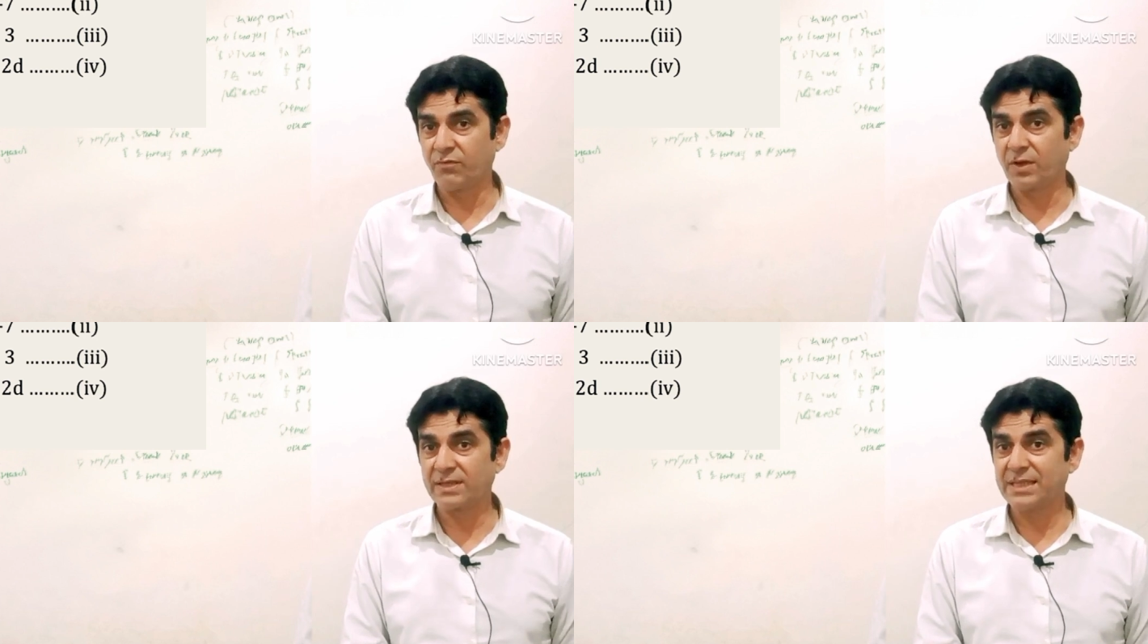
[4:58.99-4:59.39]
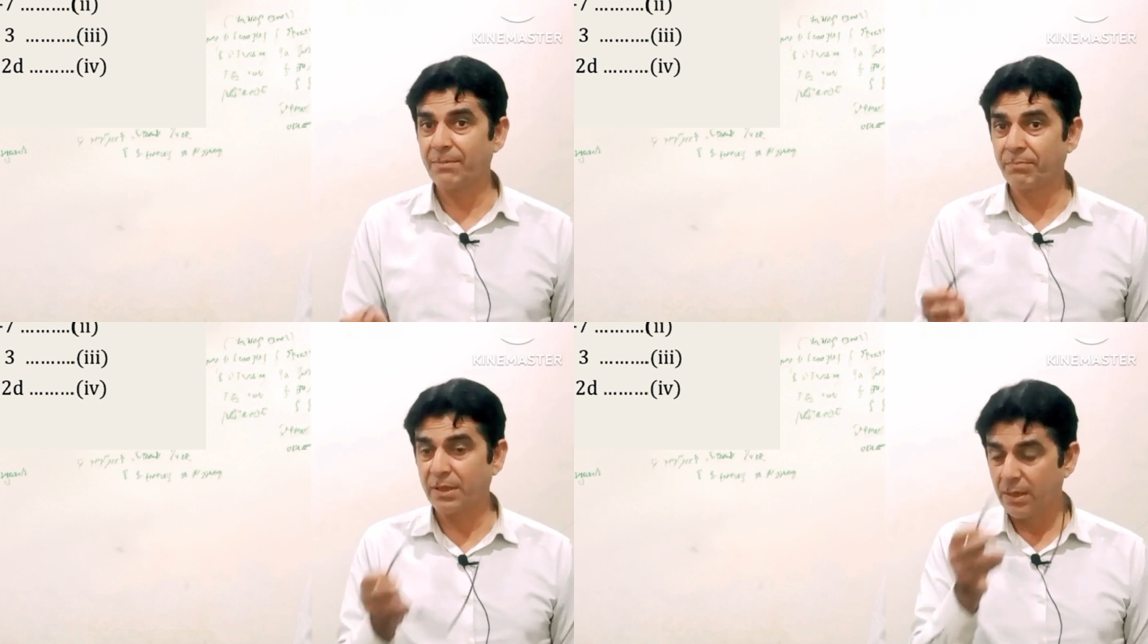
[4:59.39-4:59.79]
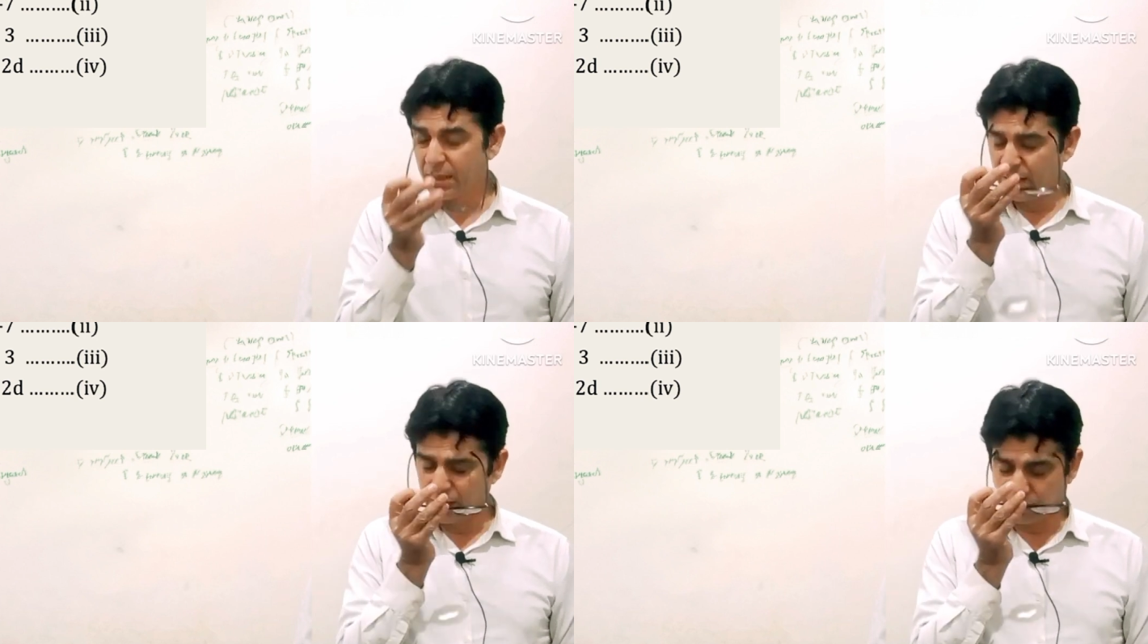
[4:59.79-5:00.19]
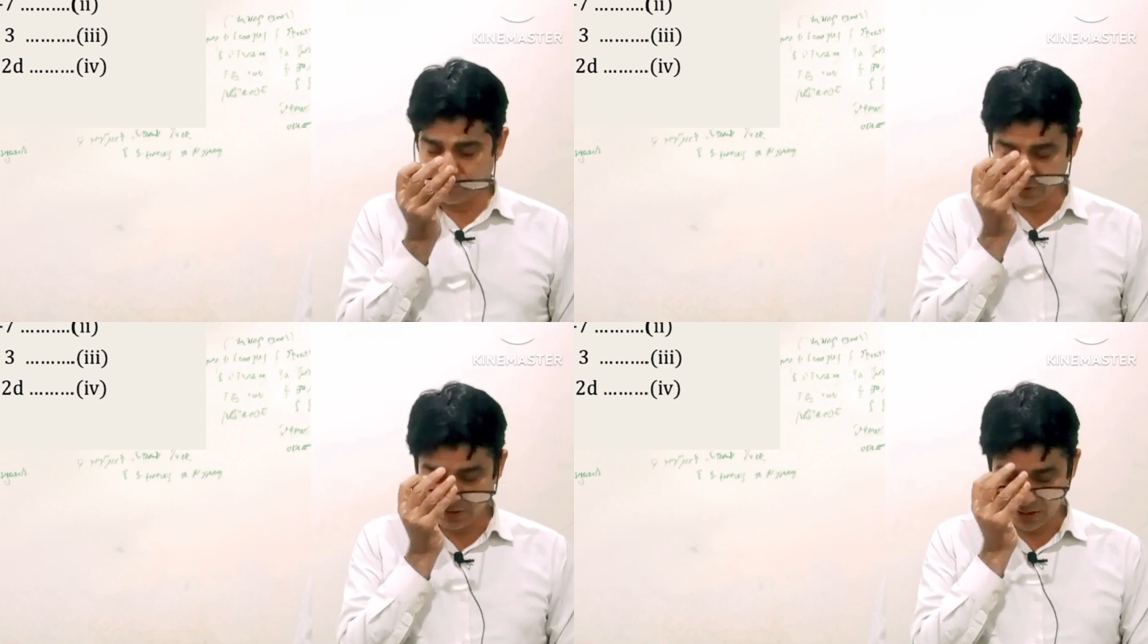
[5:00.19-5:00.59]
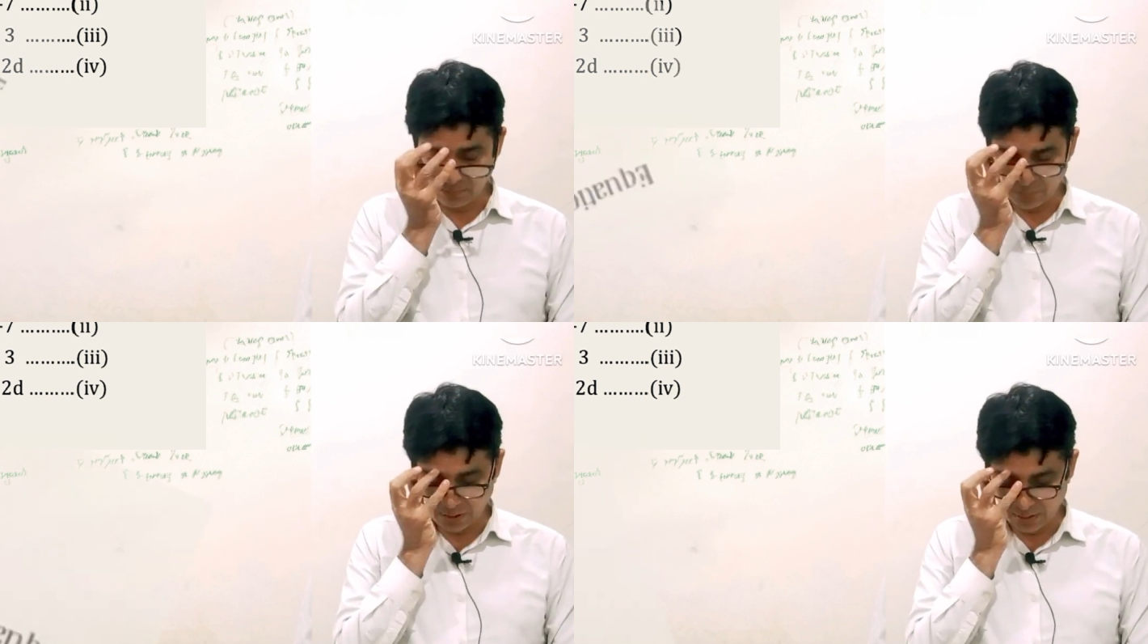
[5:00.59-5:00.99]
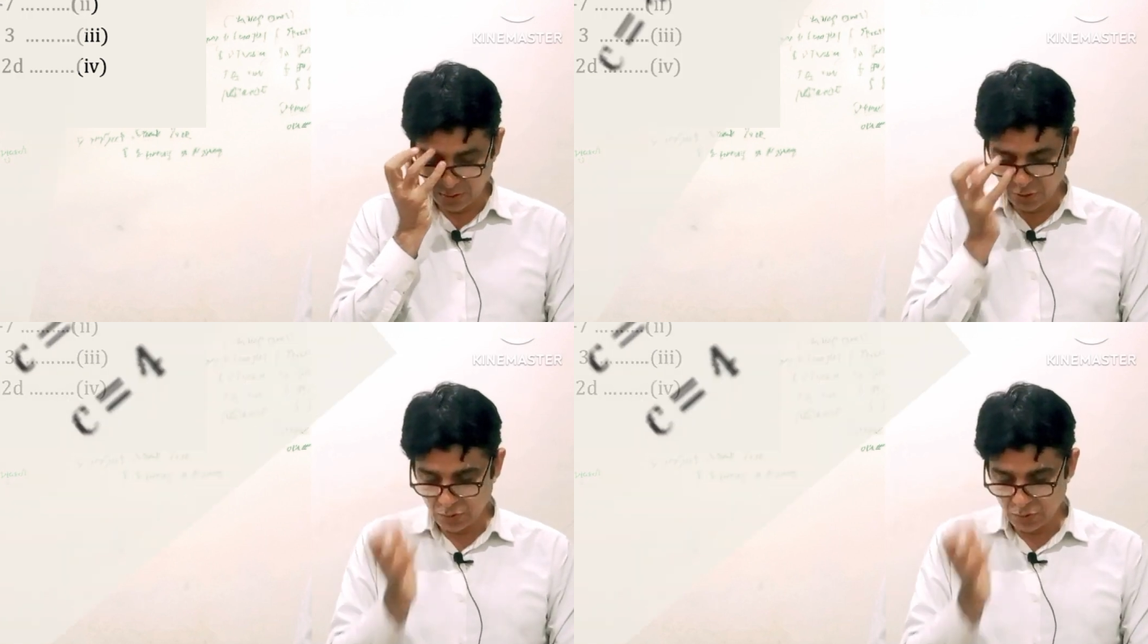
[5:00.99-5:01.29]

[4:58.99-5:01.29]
For example, equation number